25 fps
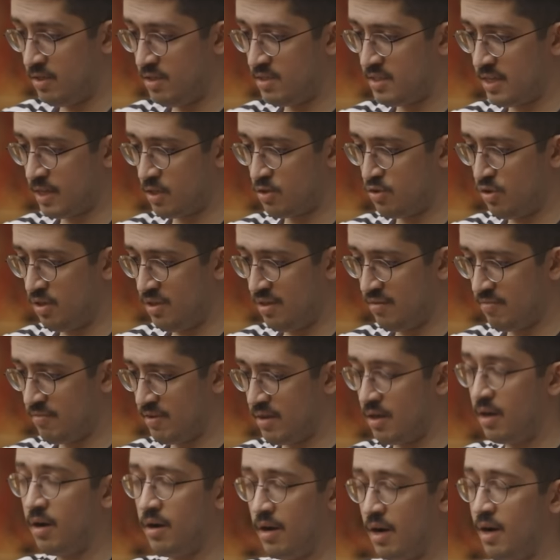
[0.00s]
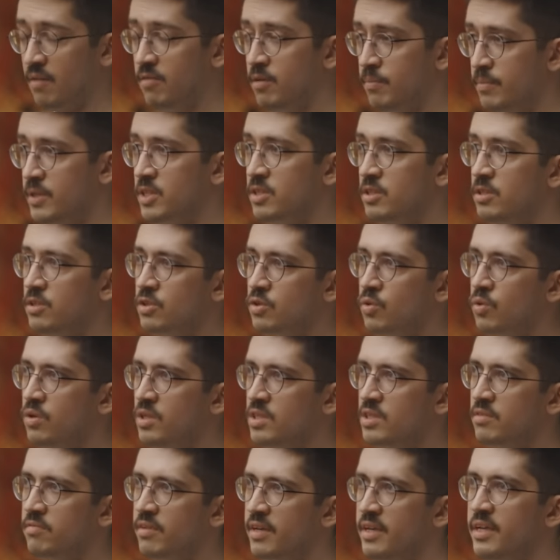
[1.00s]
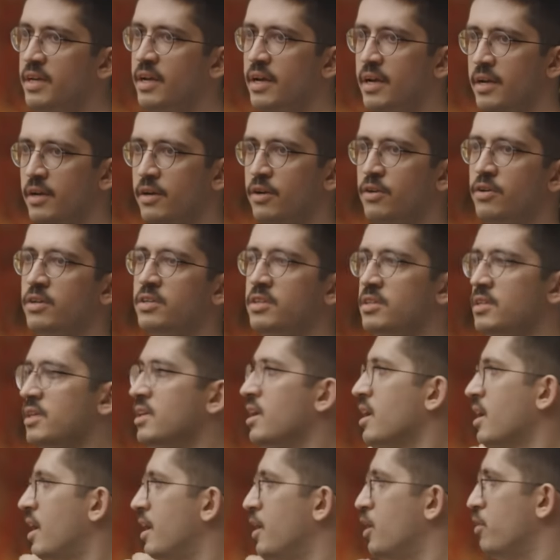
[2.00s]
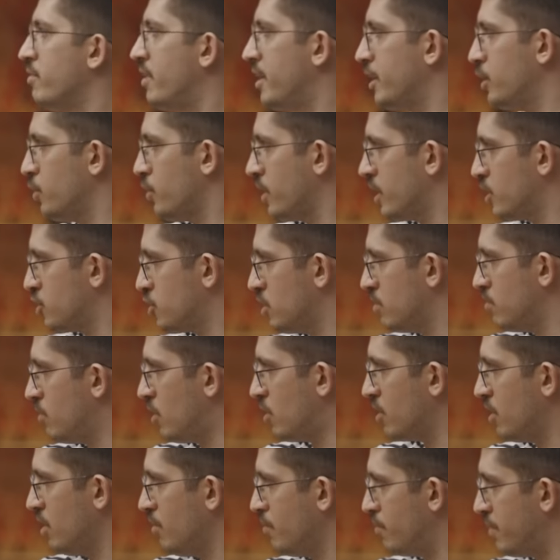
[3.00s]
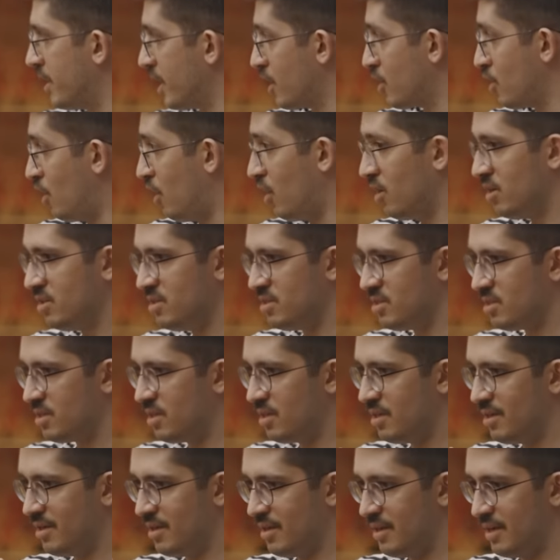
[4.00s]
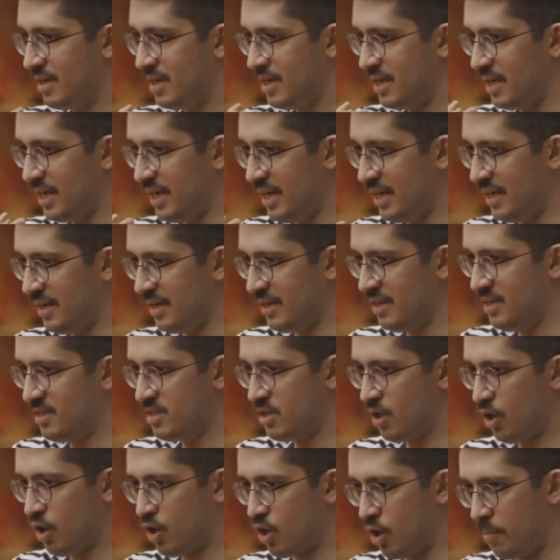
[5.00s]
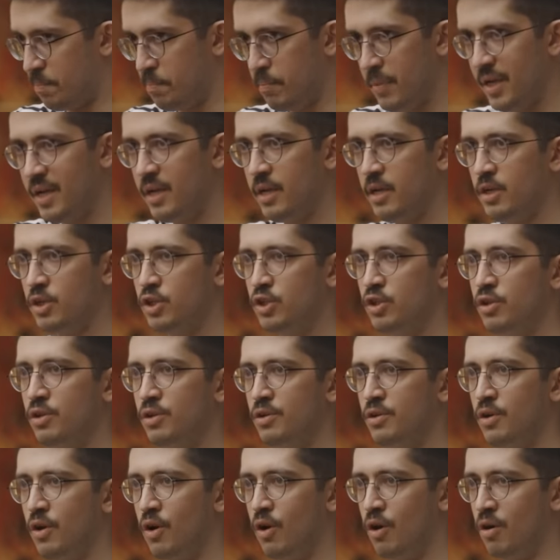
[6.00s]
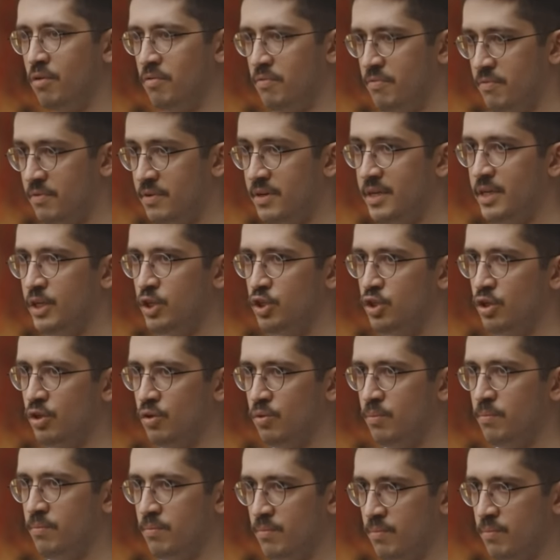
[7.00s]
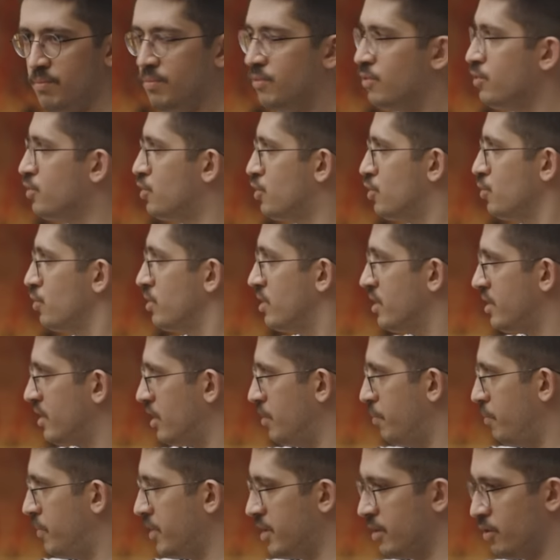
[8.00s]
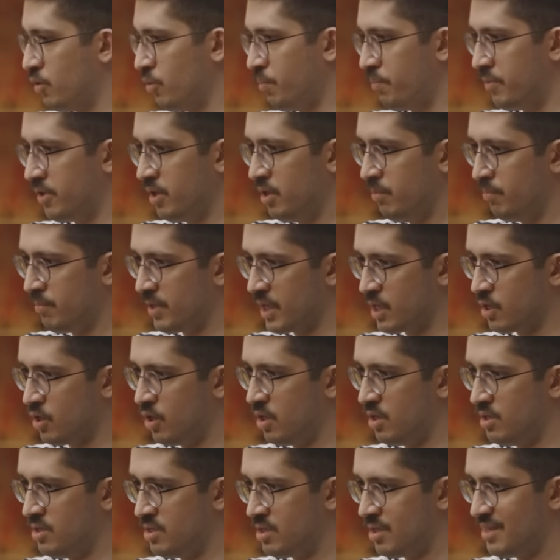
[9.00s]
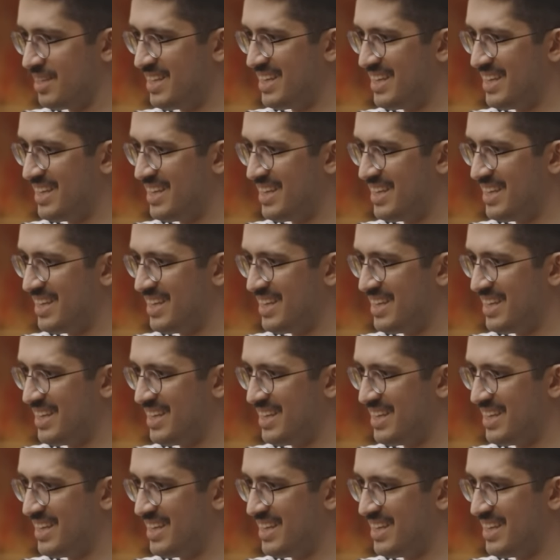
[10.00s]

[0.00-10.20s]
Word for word: is actually a Harvard Business School is a very interesting kind of education model because it is a combination of teacher to, to student and peer to peer because